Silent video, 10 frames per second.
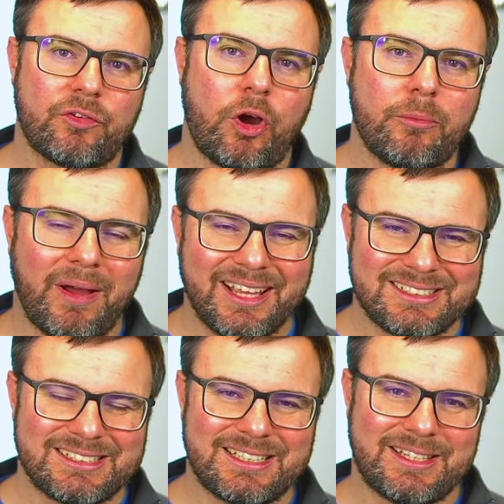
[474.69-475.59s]
on my
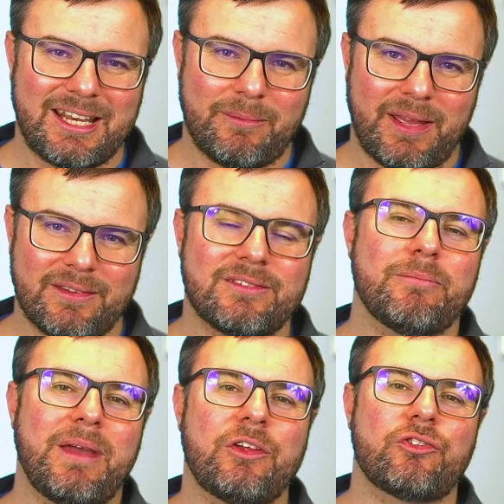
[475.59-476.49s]
existing database to
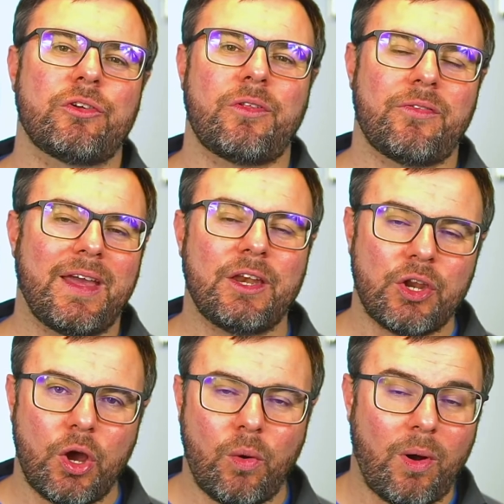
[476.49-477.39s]
make sure that they
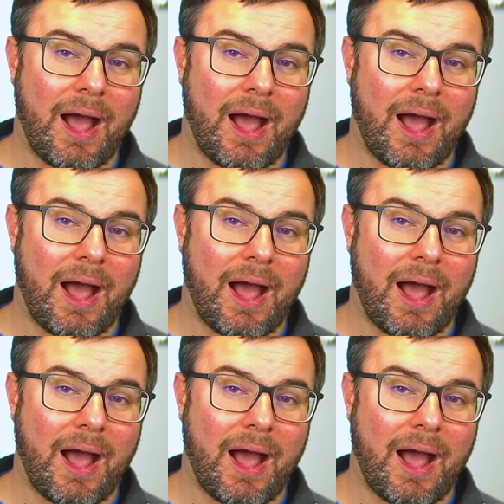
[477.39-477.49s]
know